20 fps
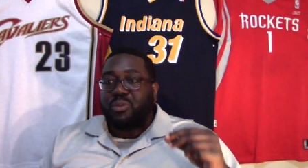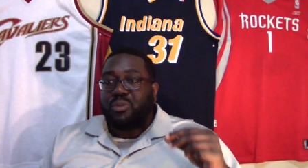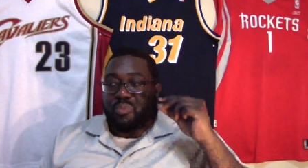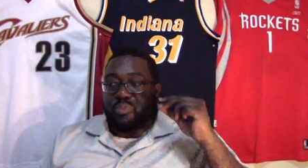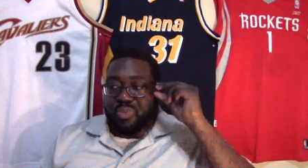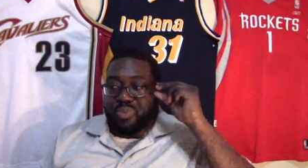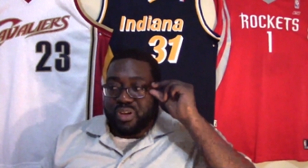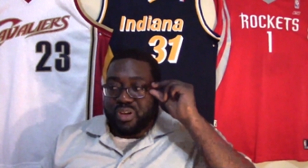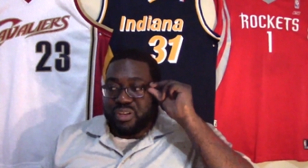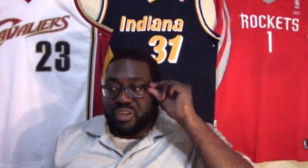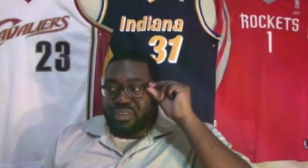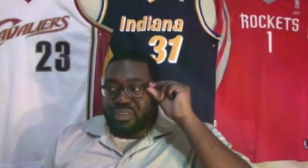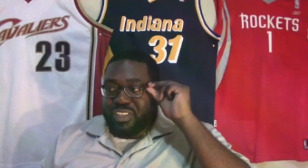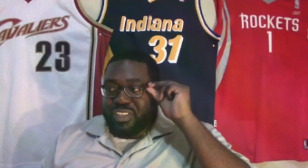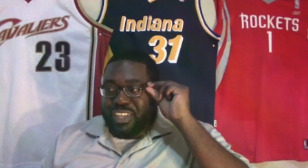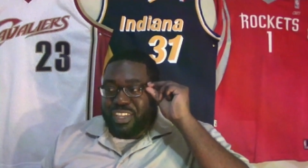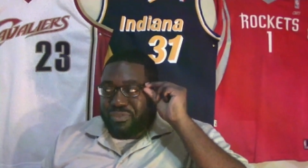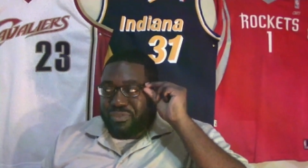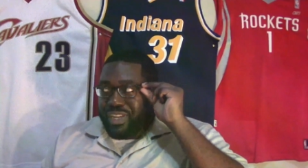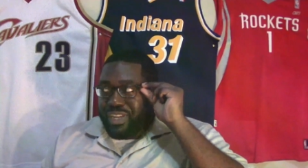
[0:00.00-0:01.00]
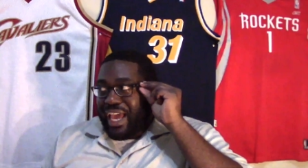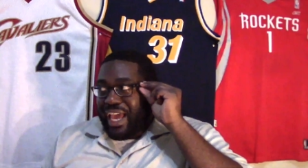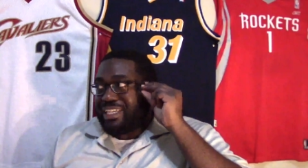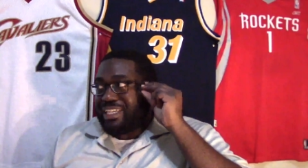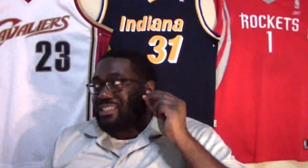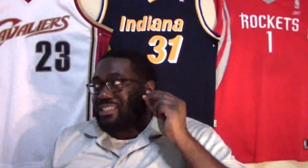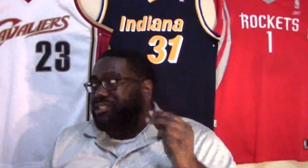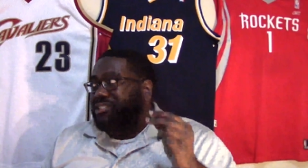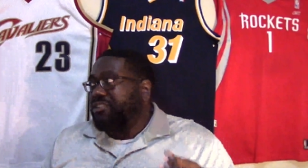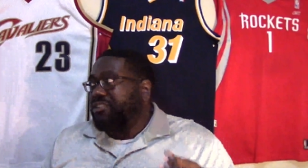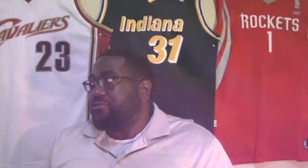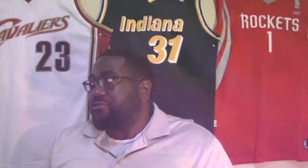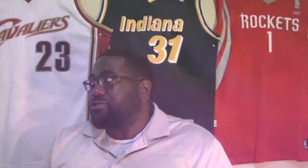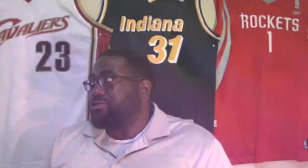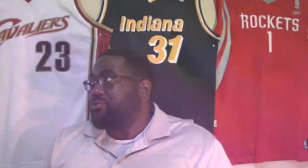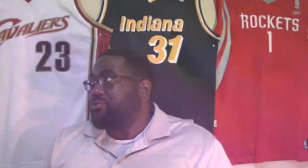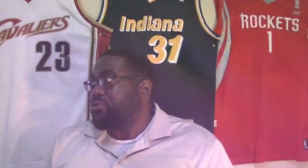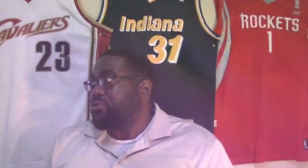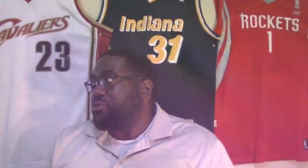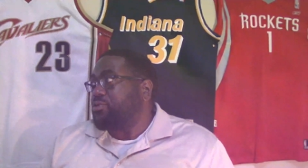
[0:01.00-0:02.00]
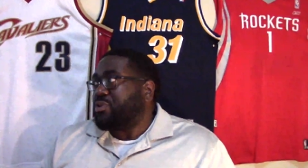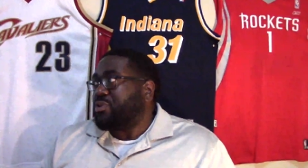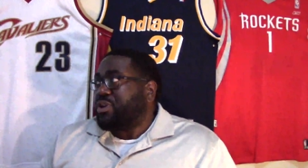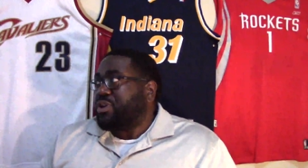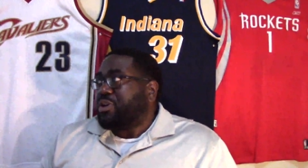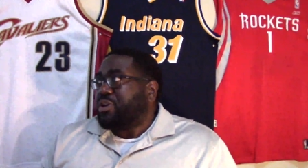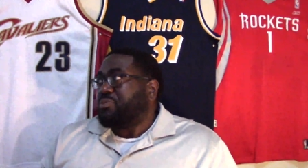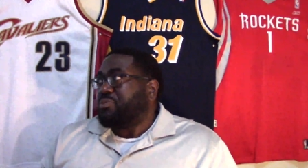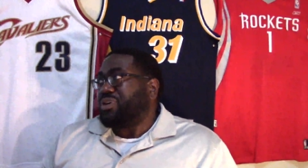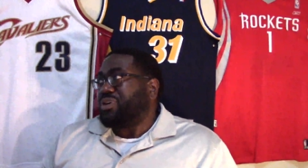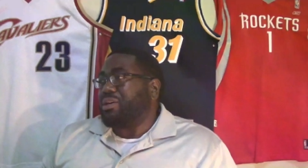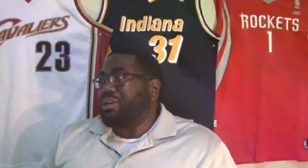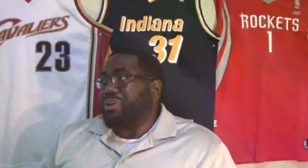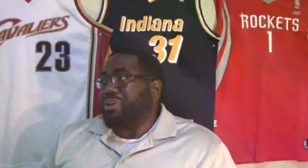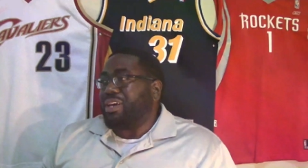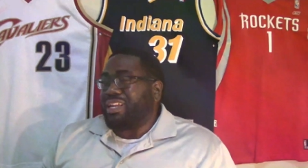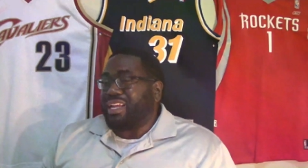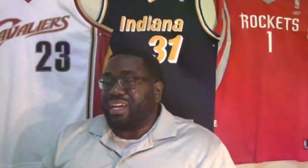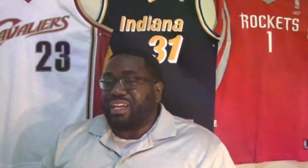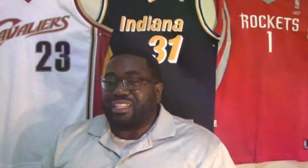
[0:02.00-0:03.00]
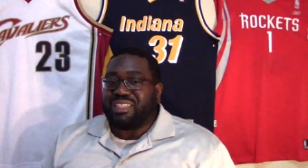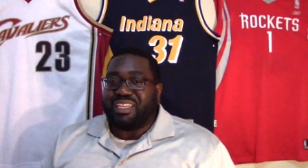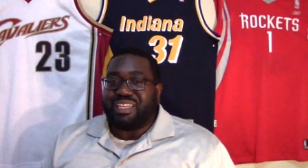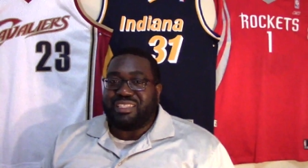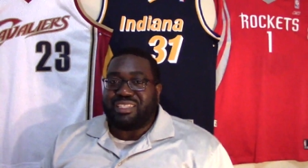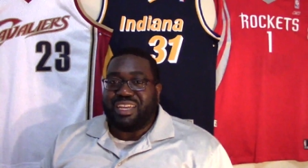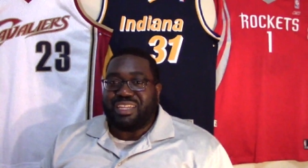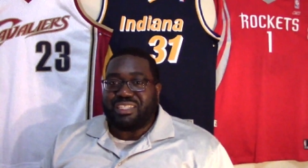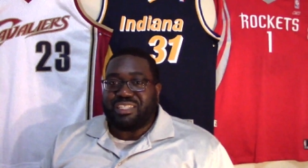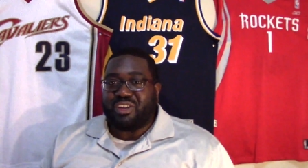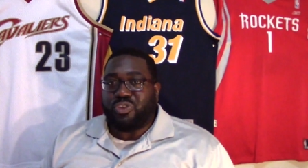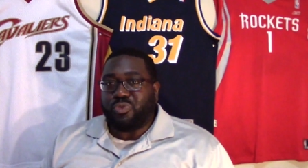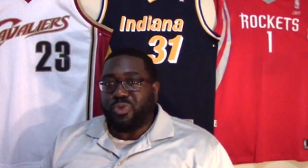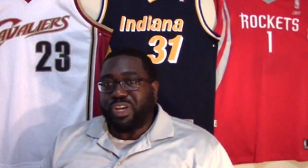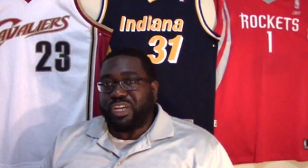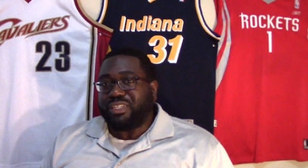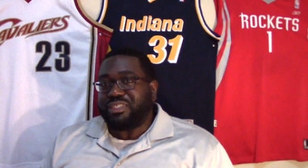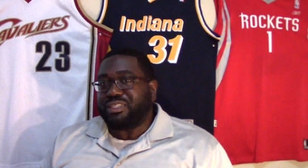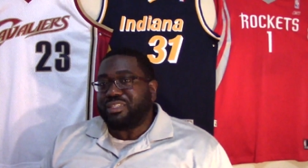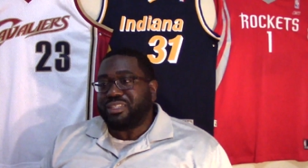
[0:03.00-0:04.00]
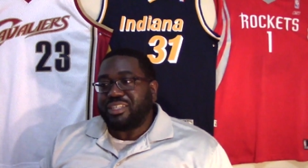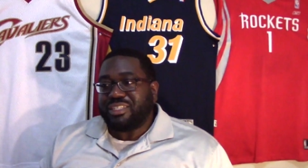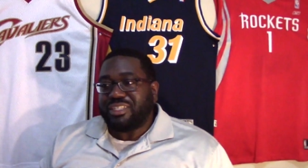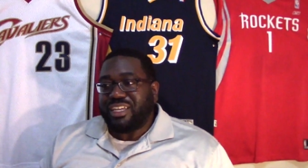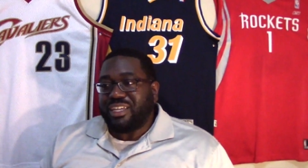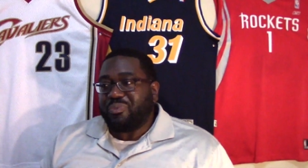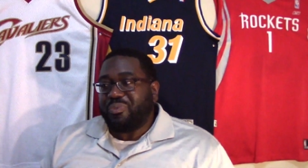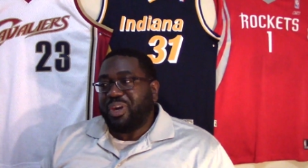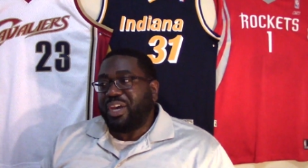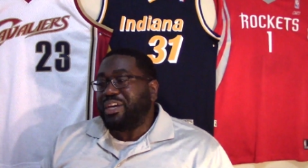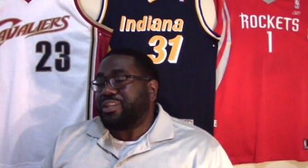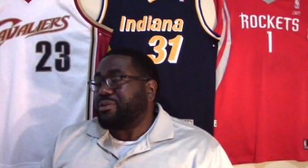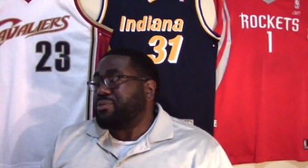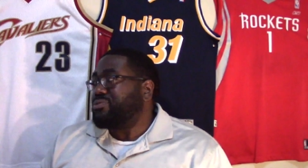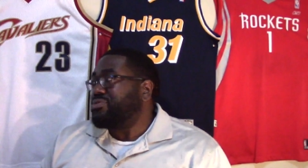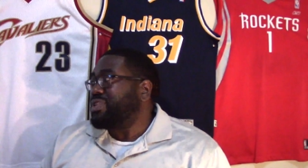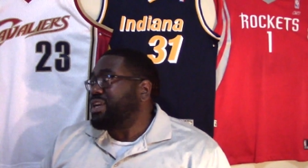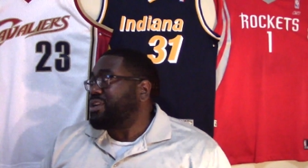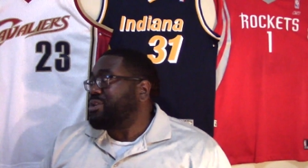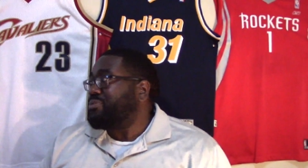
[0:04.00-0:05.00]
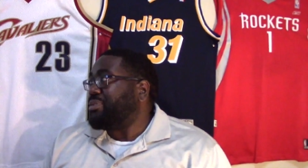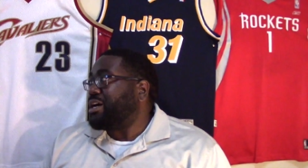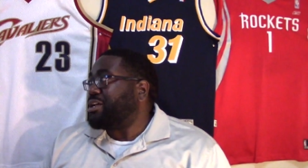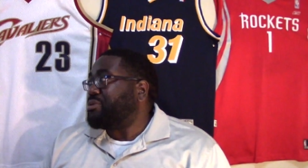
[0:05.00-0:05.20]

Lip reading: But even as a serviceable big man, I think that's crazy that they paid him that amount